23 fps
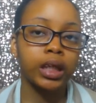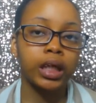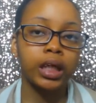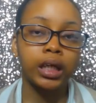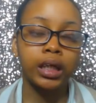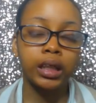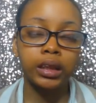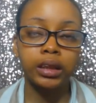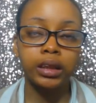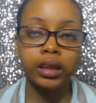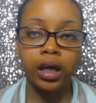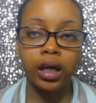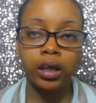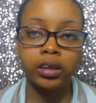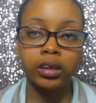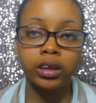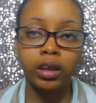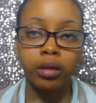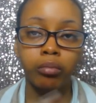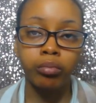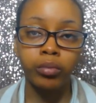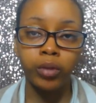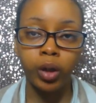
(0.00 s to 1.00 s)
that he's done,
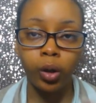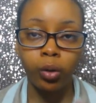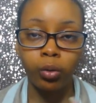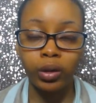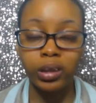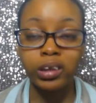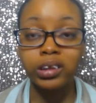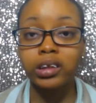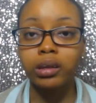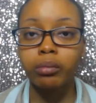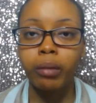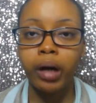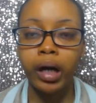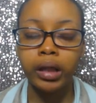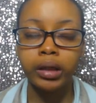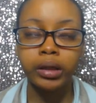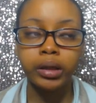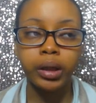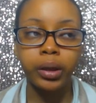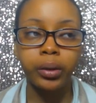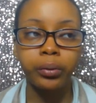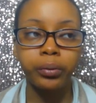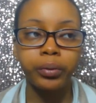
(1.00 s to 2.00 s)
some known and some
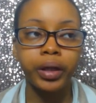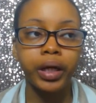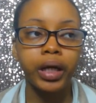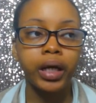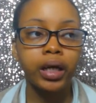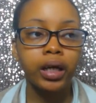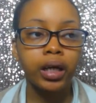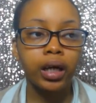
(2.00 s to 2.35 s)
unknown,